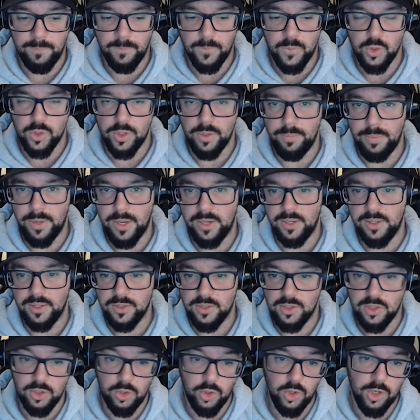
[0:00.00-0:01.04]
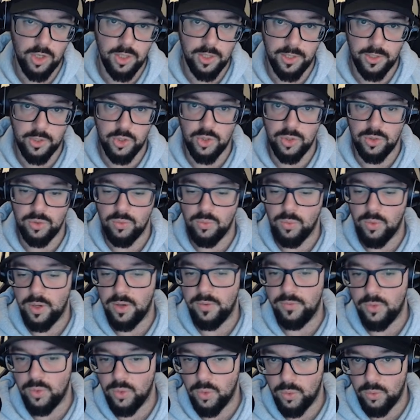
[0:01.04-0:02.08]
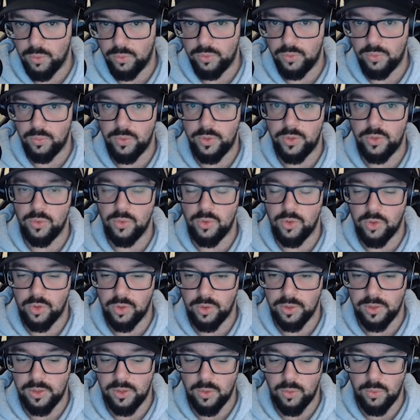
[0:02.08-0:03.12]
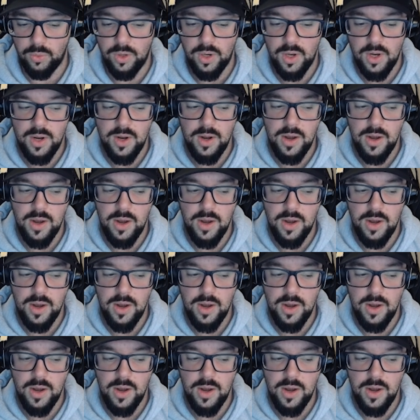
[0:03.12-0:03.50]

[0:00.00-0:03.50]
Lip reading: So the meta is your collection. What have you owned? What do you currently own?